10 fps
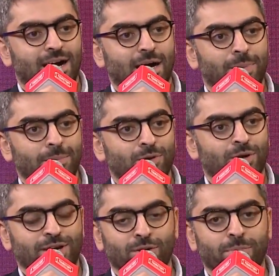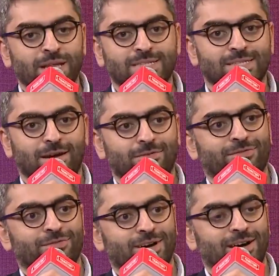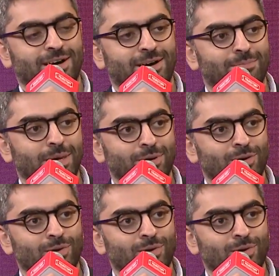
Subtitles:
people who are trying to build stuff, people